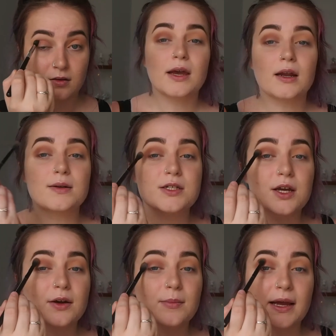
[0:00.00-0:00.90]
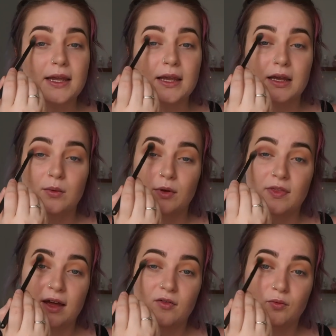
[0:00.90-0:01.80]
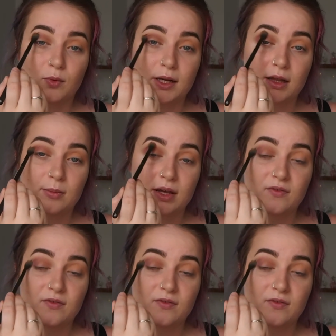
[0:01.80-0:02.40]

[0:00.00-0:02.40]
And I'm just going back in with that really big